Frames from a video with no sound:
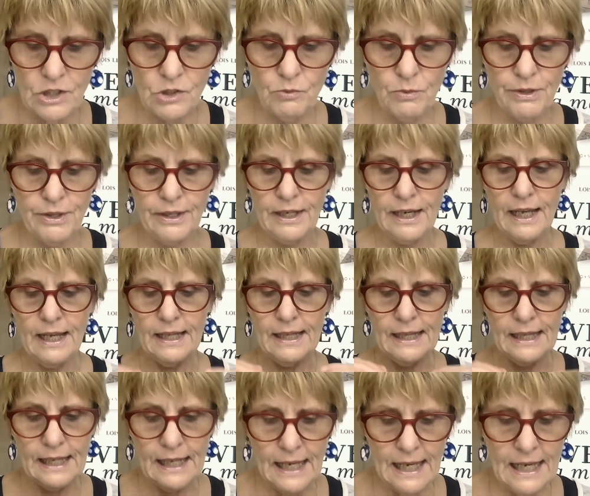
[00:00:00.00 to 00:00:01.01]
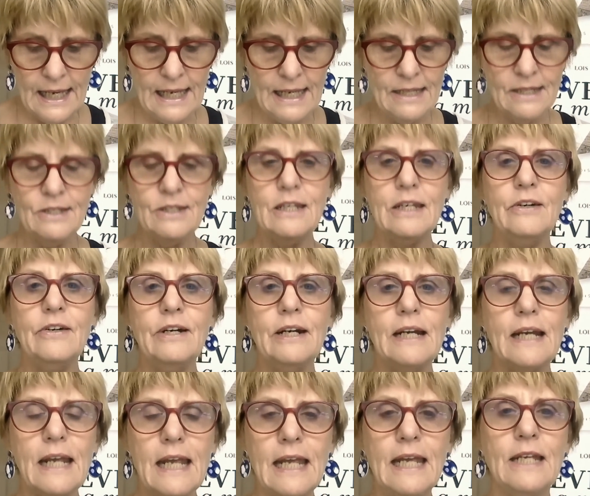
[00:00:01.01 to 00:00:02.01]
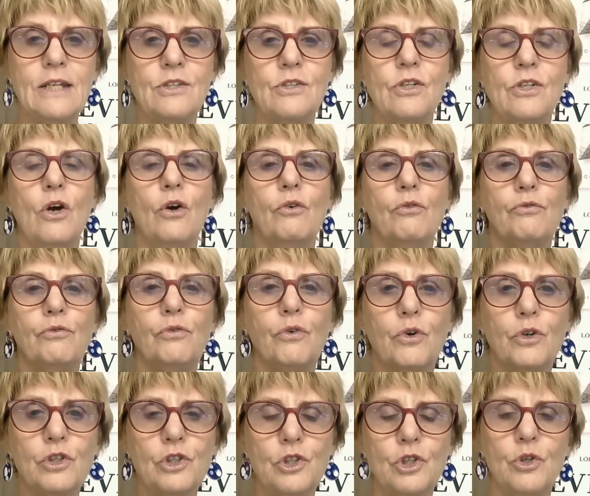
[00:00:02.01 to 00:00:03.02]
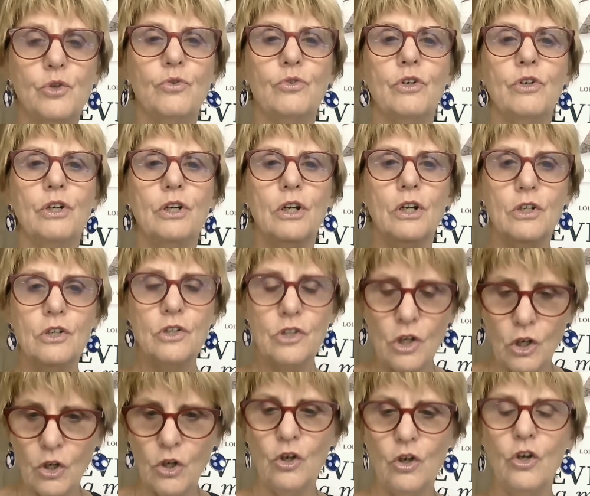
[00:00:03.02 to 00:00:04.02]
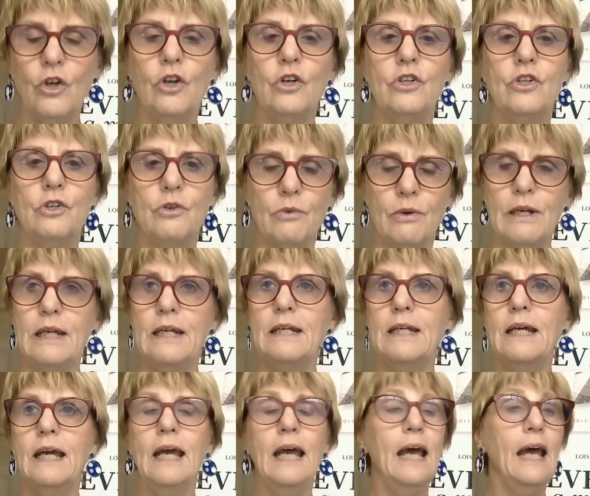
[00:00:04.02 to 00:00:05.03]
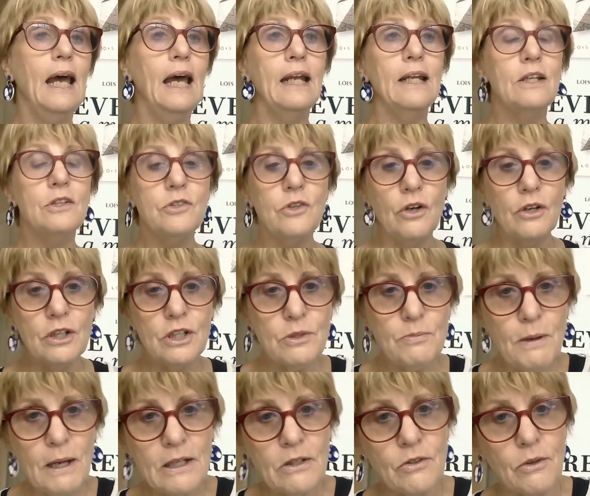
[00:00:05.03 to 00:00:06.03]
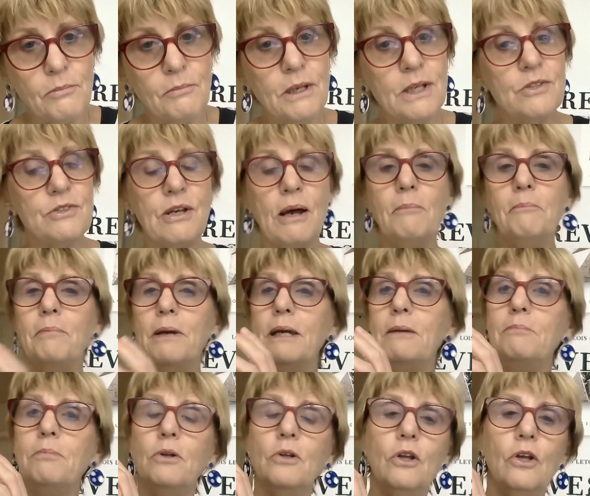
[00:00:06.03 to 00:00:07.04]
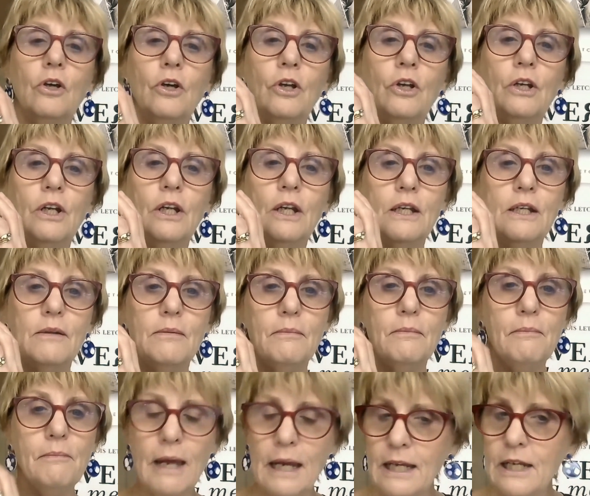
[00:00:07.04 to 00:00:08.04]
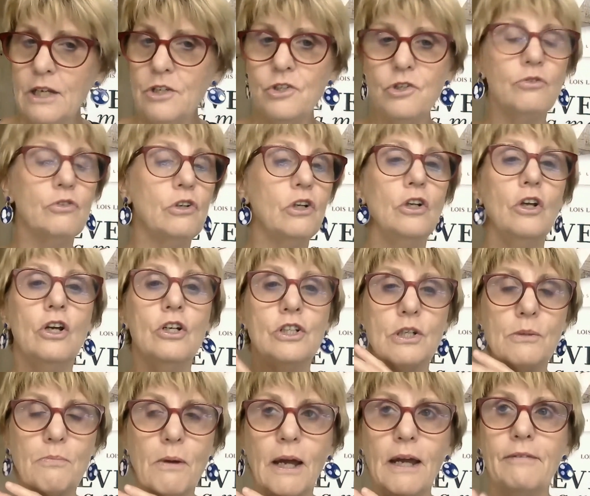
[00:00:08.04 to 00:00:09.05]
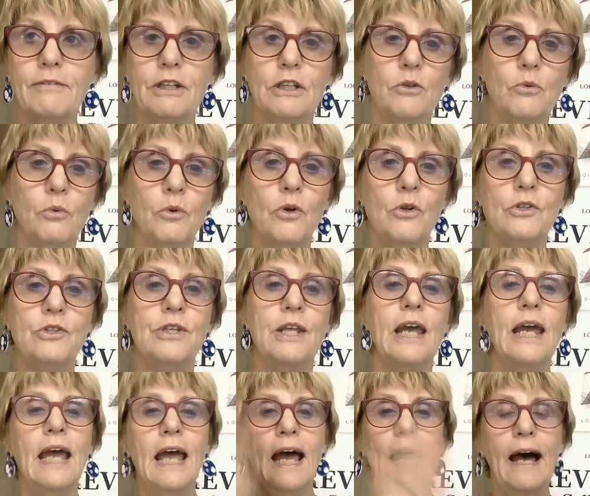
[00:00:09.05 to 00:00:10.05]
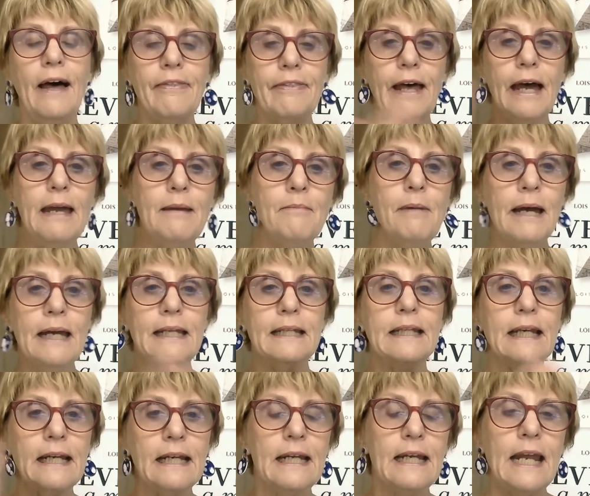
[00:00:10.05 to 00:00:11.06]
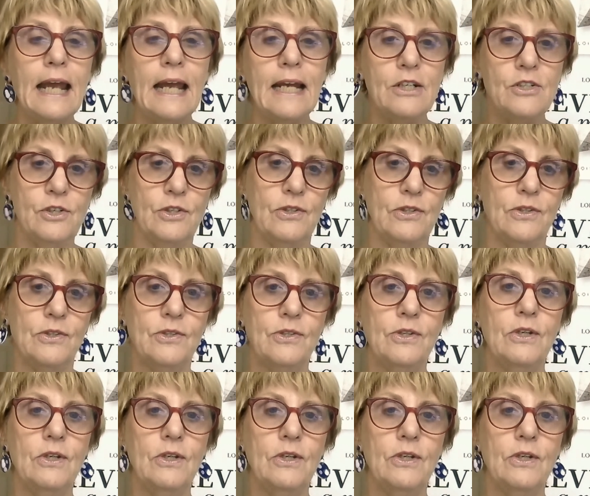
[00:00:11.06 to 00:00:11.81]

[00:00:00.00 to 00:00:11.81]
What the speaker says: with it, the easier it is for children to learn to read. And it's on a spectrum. Some people learn, many children learn just by having the words there, and they make the connections